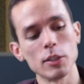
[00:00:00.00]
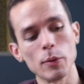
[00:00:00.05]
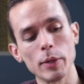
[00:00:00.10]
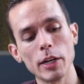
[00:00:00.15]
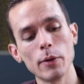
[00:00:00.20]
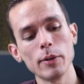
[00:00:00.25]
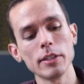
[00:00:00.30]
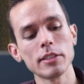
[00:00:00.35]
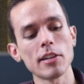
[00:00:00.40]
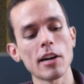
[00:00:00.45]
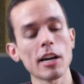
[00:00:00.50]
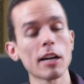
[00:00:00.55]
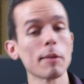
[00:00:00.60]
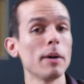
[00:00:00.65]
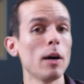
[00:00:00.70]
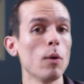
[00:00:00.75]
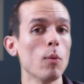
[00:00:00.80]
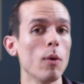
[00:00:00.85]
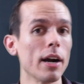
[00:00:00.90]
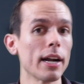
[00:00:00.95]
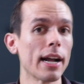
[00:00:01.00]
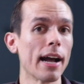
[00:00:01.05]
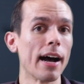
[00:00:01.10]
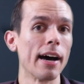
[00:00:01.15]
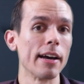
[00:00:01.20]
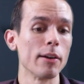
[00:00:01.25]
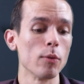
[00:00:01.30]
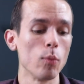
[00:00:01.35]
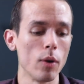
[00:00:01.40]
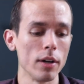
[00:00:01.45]
So we know he's talking about one
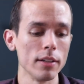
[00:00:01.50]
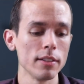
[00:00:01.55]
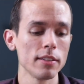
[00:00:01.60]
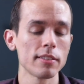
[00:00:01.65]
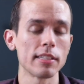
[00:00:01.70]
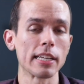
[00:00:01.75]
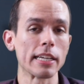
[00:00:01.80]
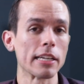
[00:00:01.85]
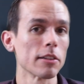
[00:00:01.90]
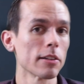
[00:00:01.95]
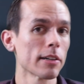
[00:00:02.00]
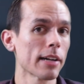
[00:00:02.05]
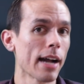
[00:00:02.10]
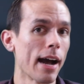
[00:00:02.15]
God, one singular